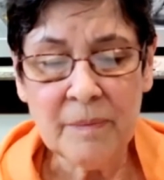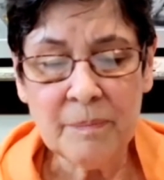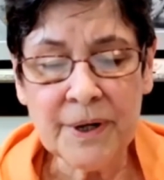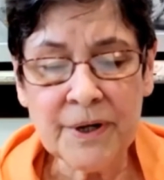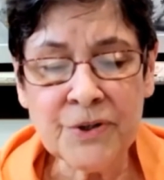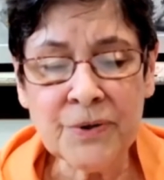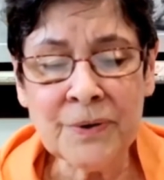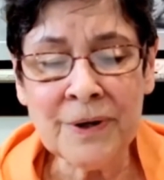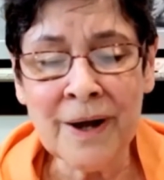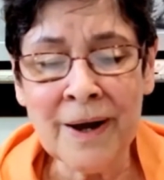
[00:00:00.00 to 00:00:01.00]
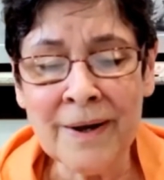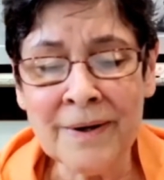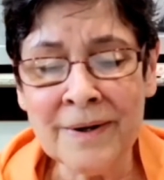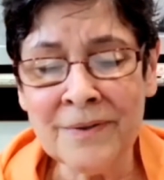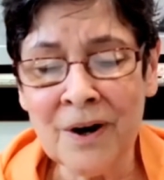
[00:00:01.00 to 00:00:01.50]
Picture the
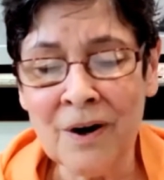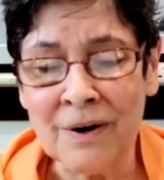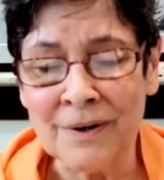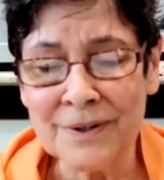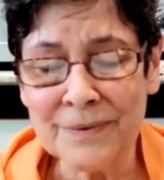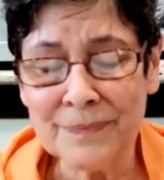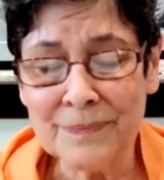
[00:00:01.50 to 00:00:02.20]
lion in the heart.